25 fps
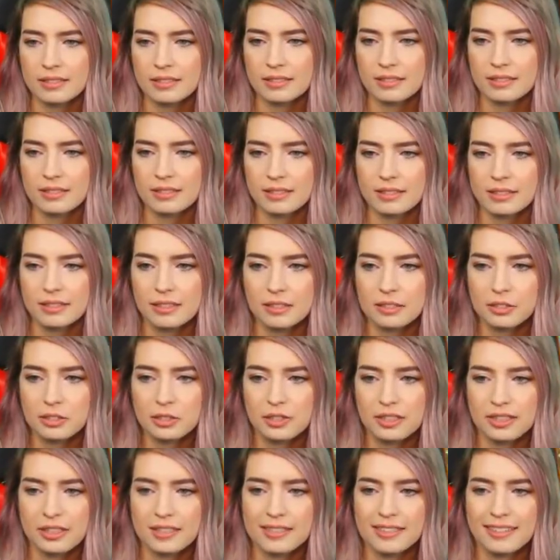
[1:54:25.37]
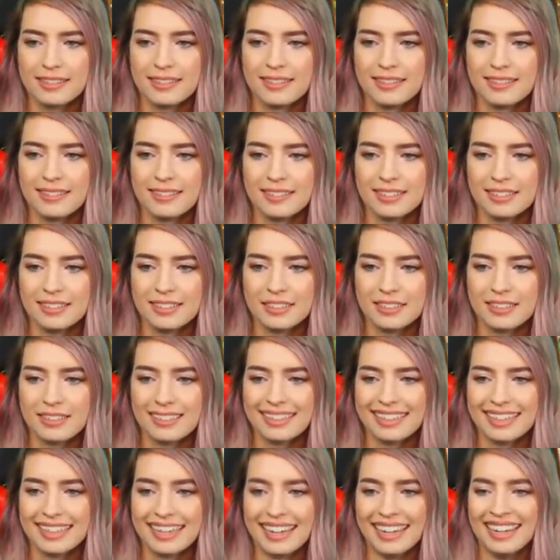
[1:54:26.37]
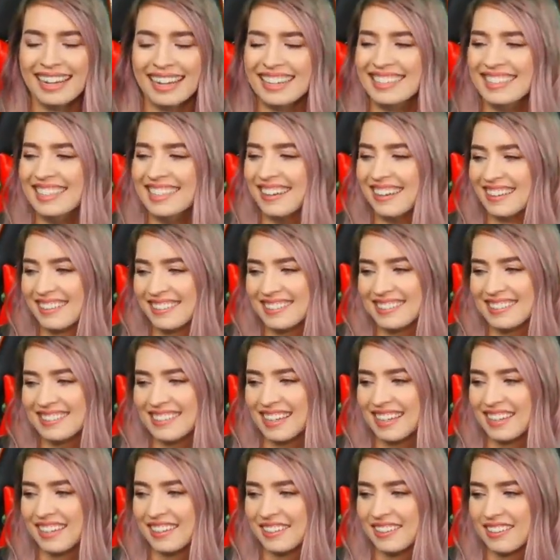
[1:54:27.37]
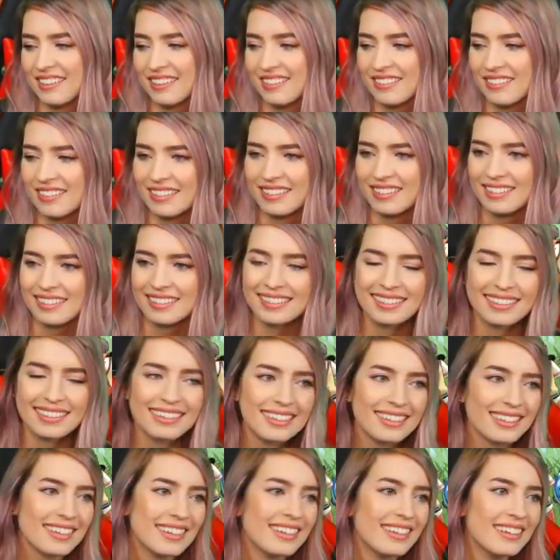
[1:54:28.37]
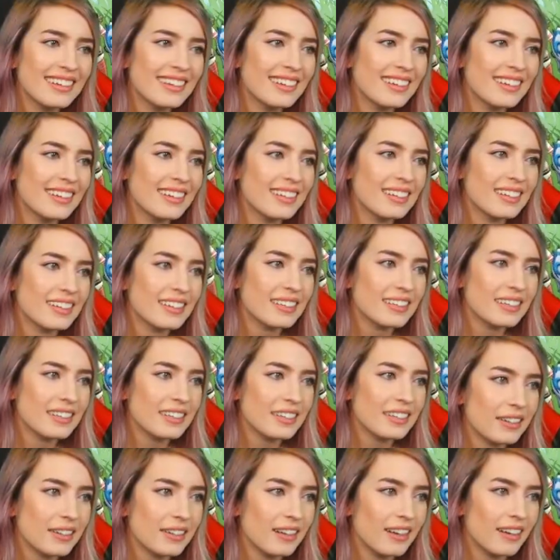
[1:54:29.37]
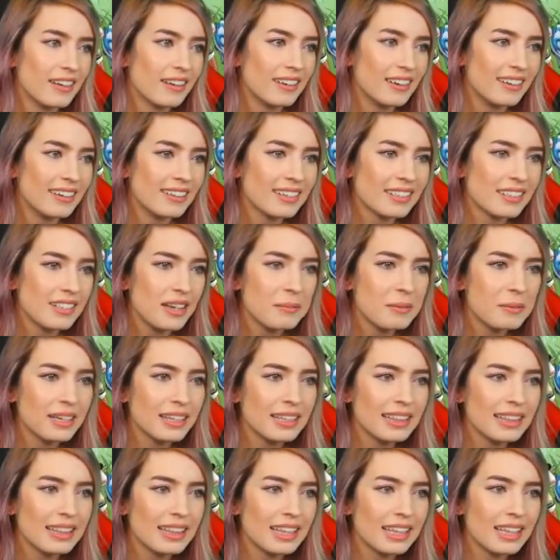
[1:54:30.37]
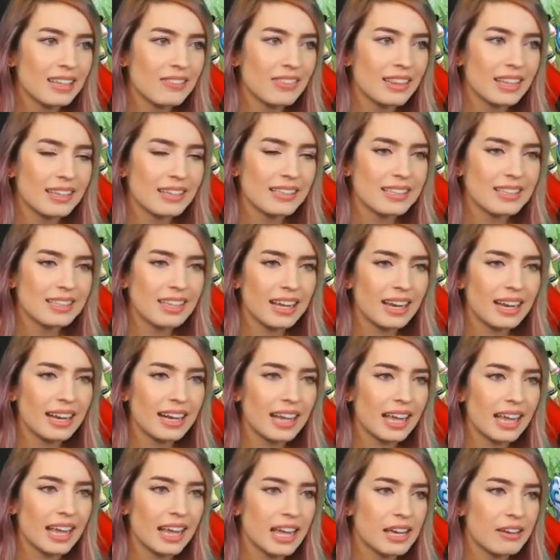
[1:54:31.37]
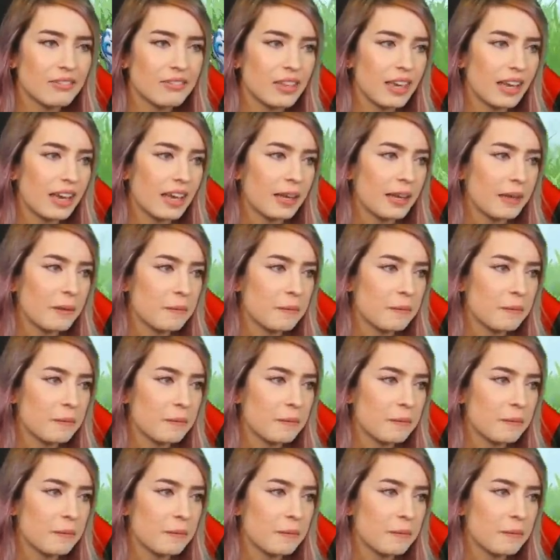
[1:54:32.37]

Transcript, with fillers: Little Trixie note to earn $10. Yeah, you're not wrong. You're wrong. So I'm gonna leave this to kind of AFK.